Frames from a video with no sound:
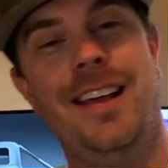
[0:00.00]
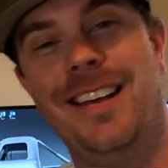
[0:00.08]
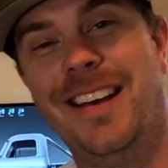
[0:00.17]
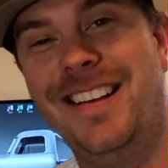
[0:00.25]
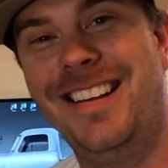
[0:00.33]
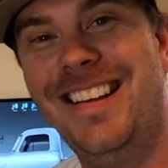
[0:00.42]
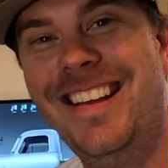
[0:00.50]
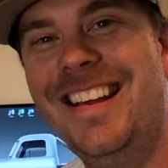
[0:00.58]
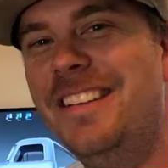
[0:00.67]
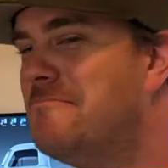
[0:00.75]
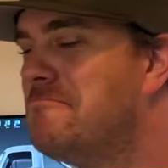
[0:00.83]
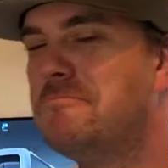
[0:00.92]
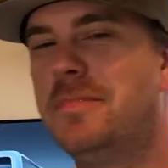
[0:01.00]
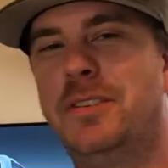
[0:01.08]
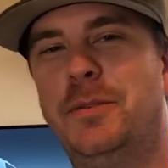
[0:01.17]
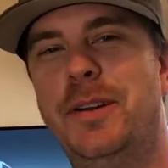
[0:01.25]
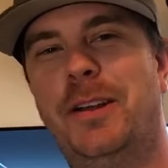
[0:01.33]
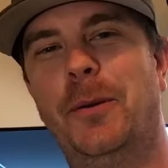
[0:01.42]
It's
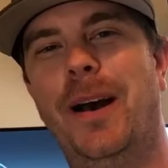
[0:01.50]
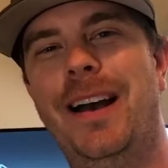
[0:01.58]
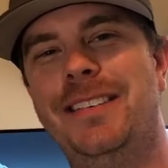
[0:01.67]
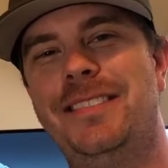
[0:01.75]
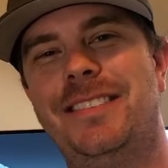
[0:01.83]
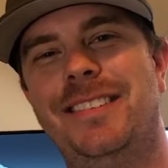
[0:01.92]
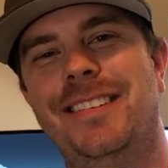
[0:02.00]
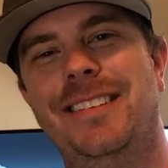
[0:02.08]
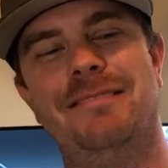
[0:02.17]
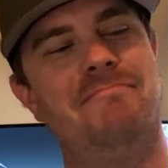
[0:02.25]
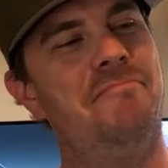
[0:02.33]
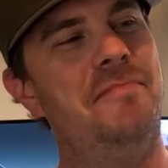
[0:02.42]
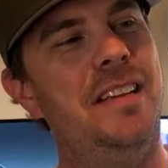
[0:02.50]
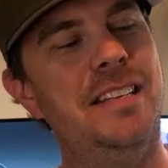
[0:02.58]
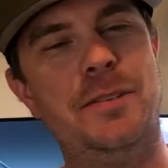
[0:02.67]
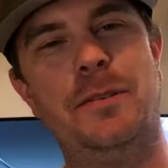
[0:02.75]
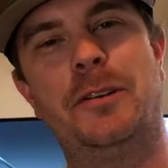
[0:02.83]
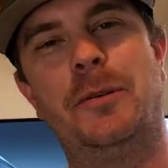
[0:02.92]
a request,
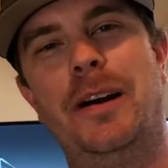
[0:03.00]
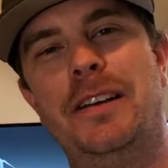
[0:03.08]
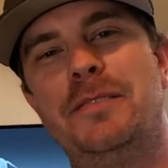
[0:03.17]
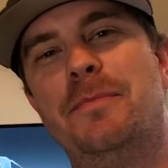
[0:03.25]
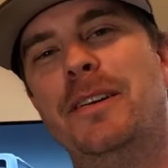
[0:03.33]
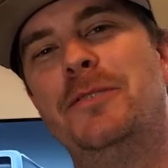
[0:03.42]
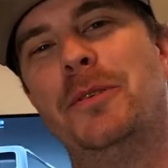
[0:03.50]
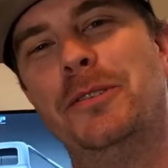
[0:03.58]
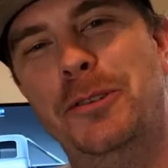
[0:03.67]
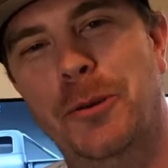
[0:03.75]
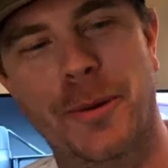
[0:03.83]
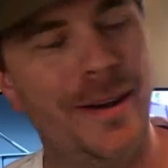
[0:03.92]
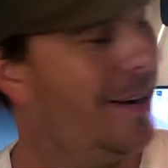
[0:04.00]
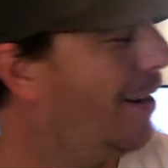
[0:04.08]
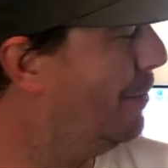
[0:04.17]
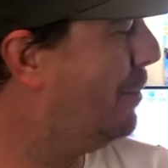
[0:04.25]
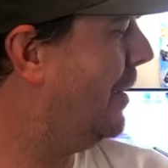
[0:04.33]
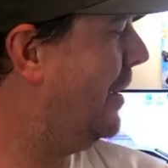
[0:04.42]
easy request, might as well do one
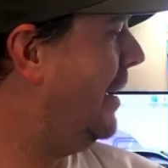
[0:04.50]
up.